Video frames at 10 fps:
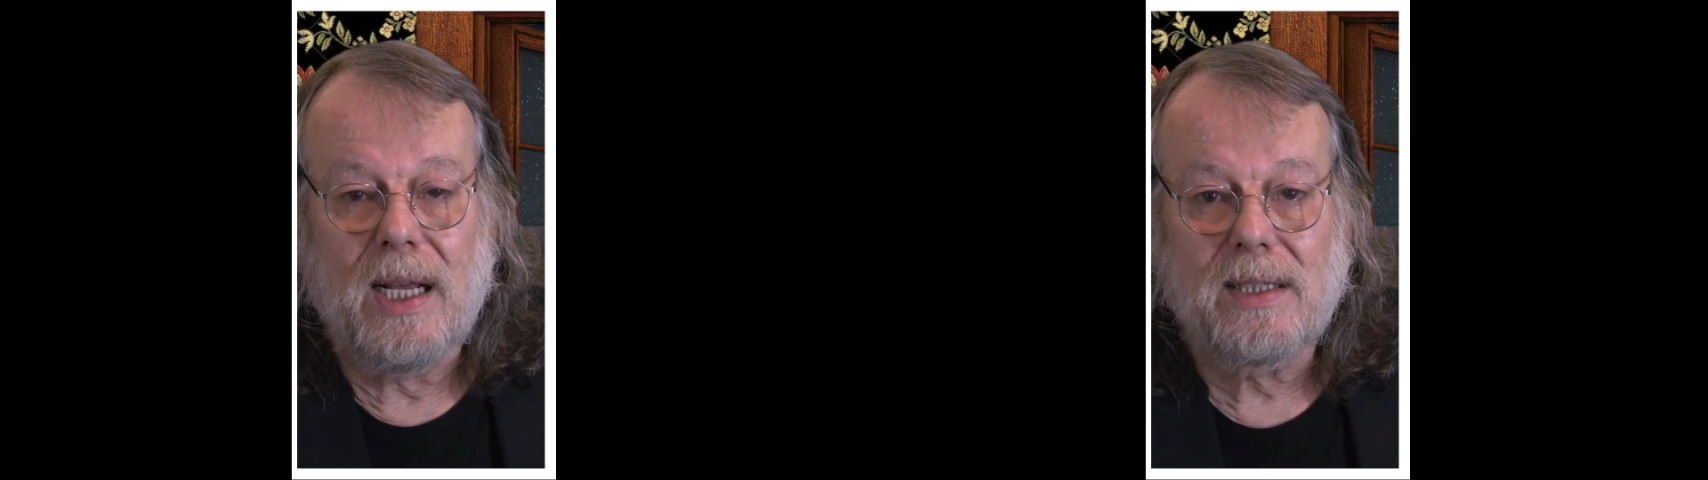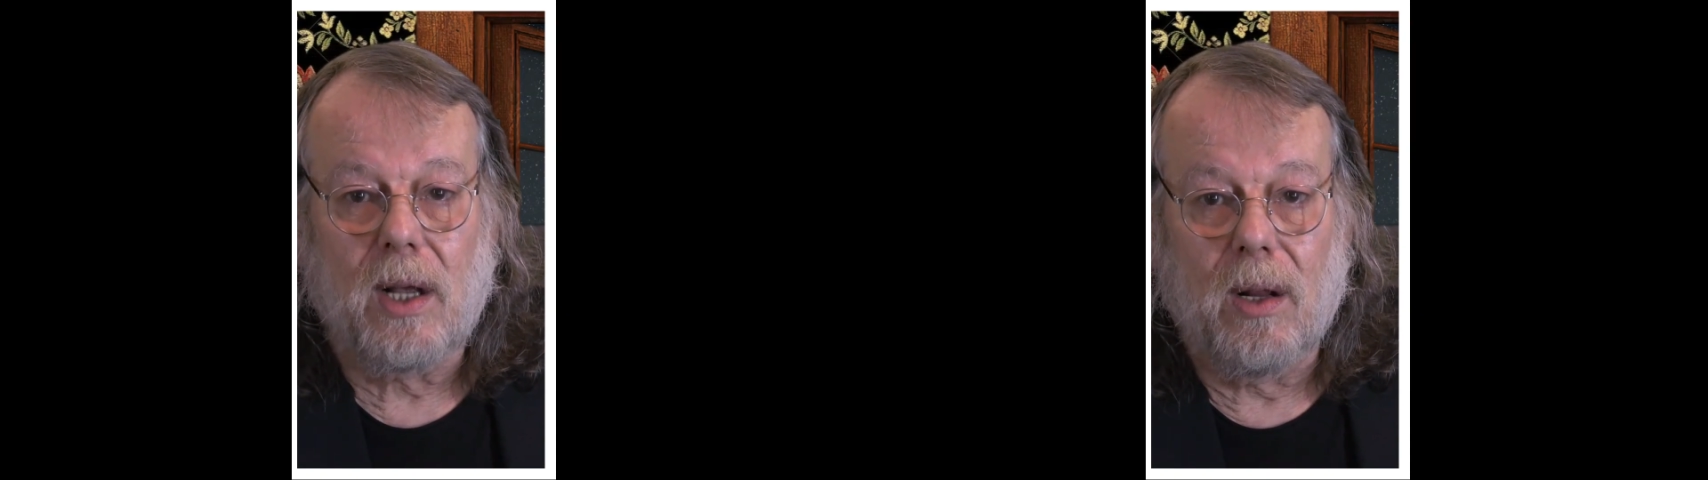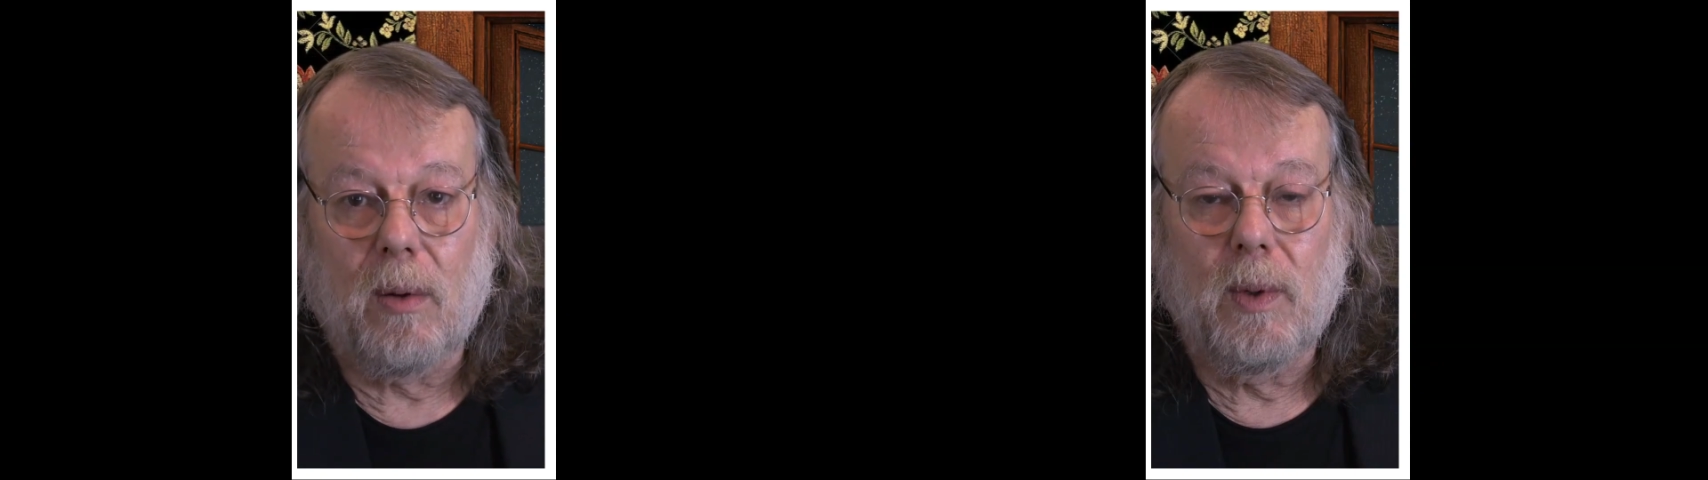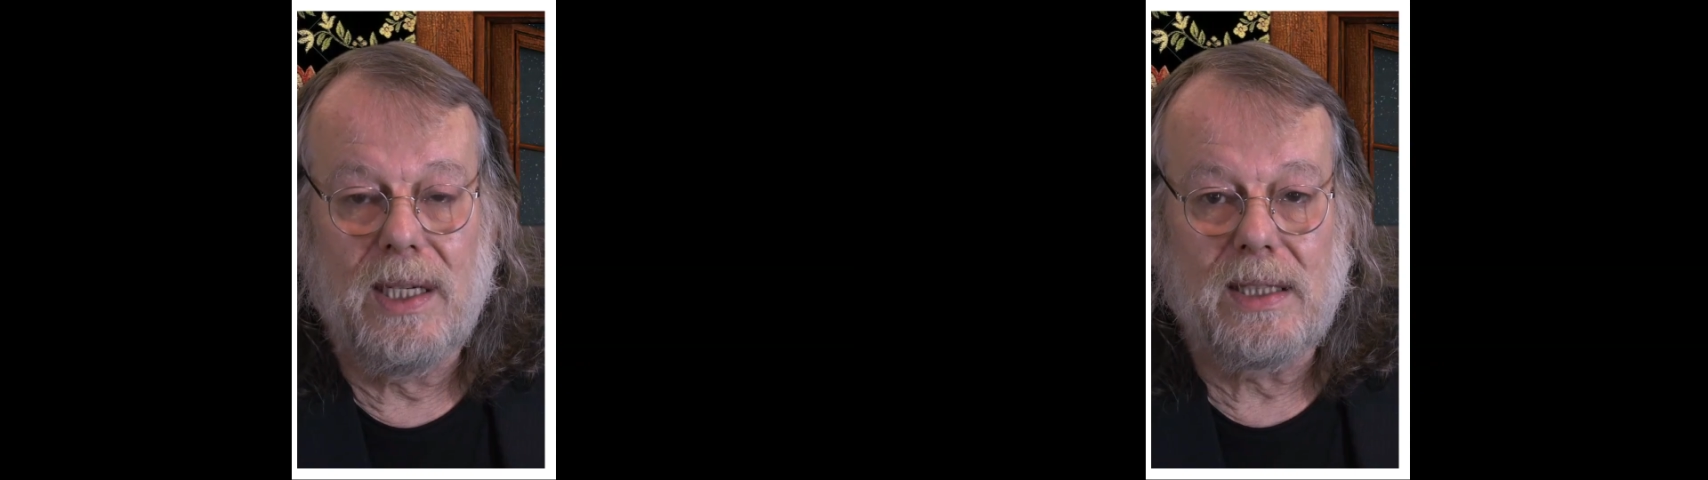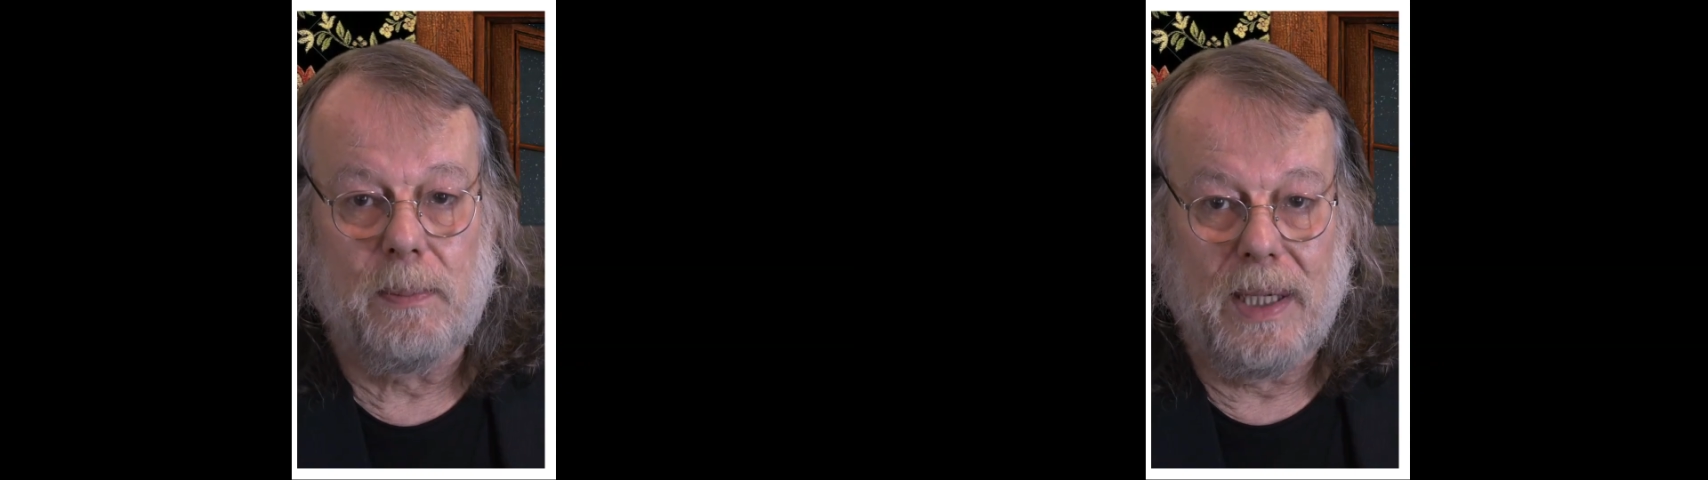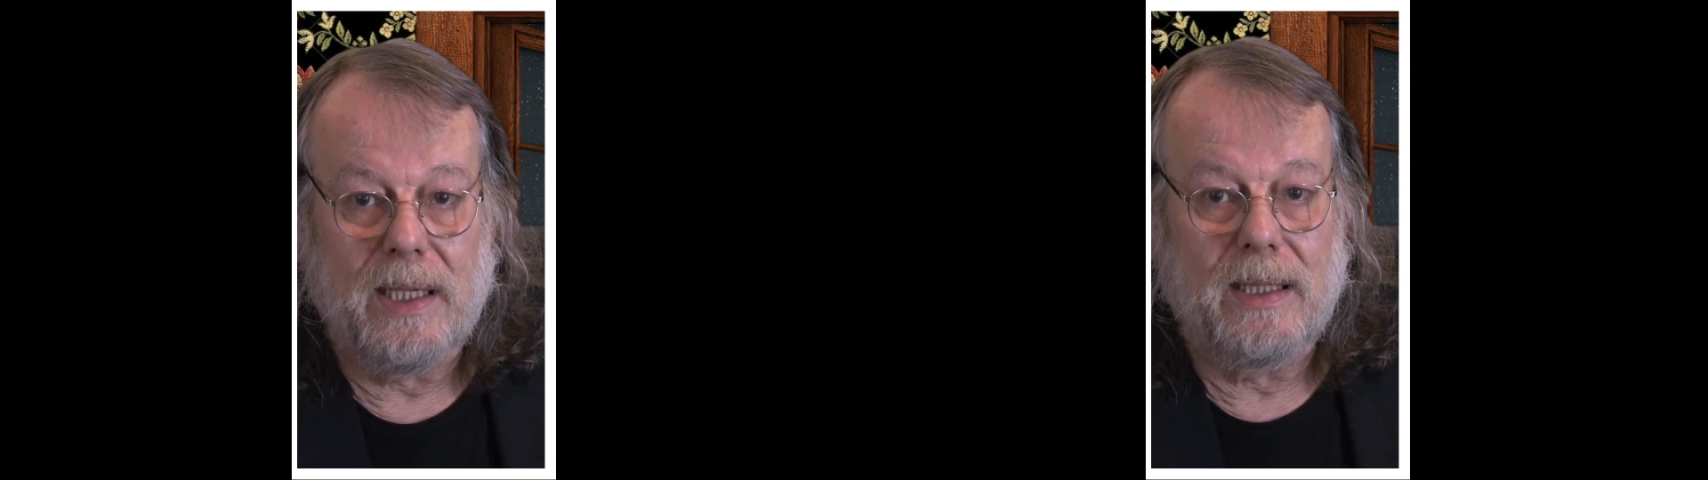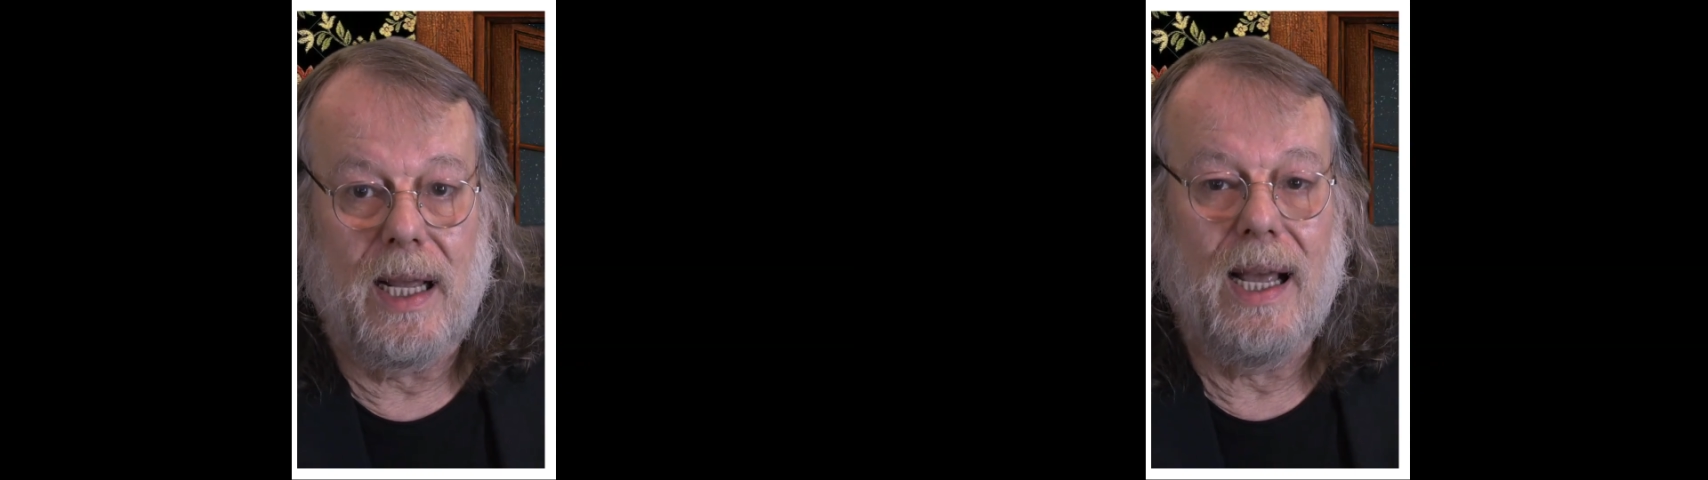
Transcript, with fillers: has always been,